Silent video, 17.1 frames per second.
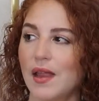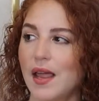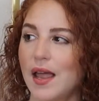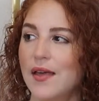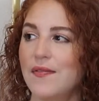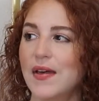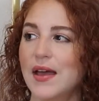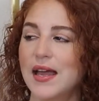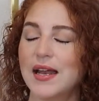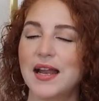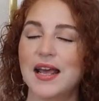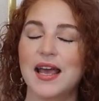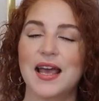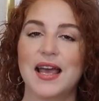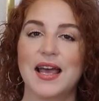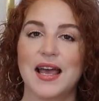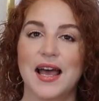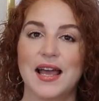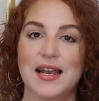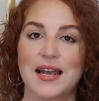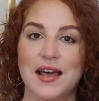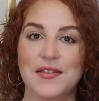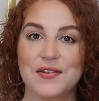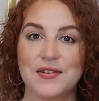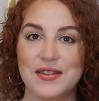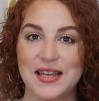And then
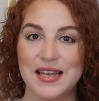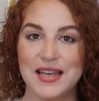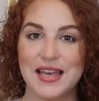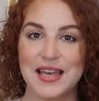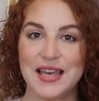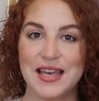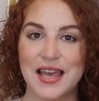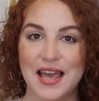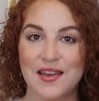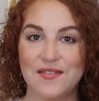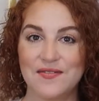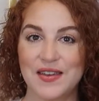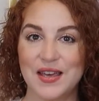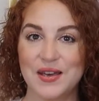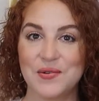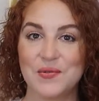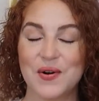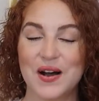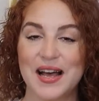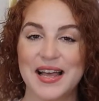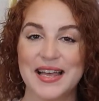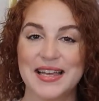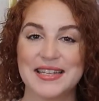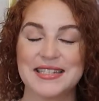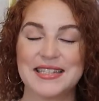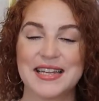another thing he gave me
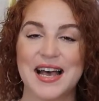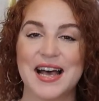was